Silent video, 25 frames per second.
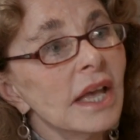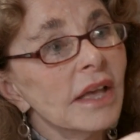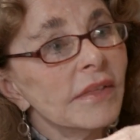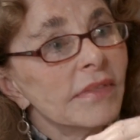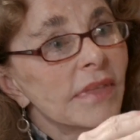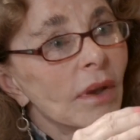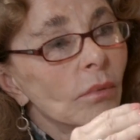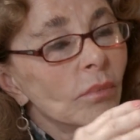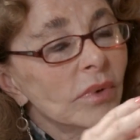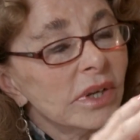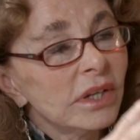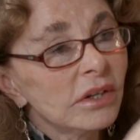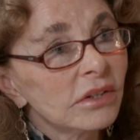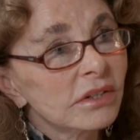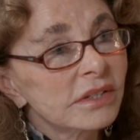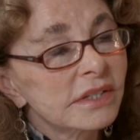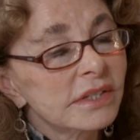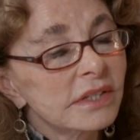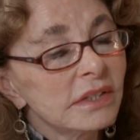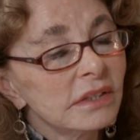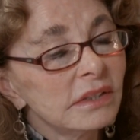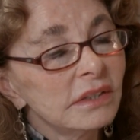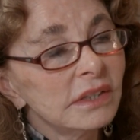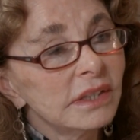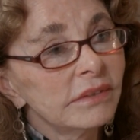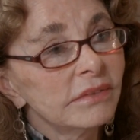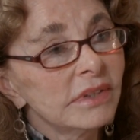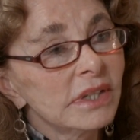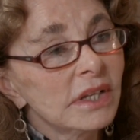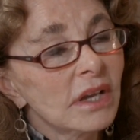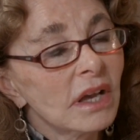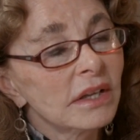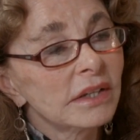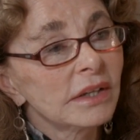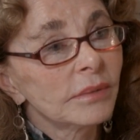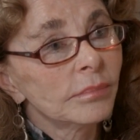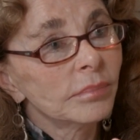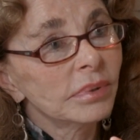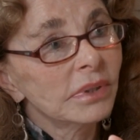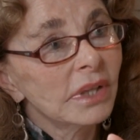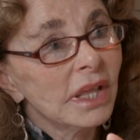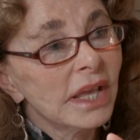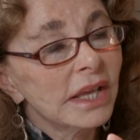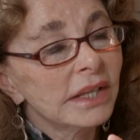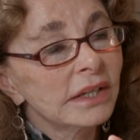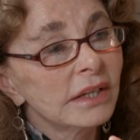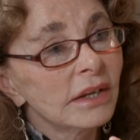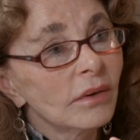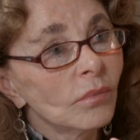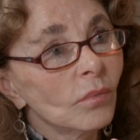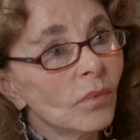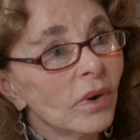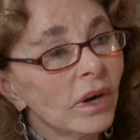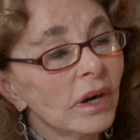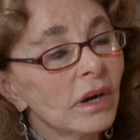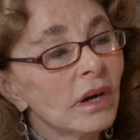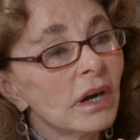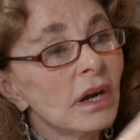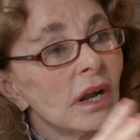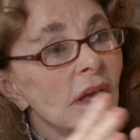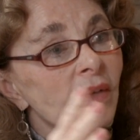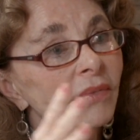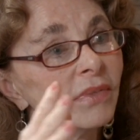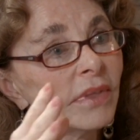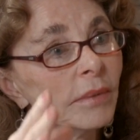that we are still living on a planet where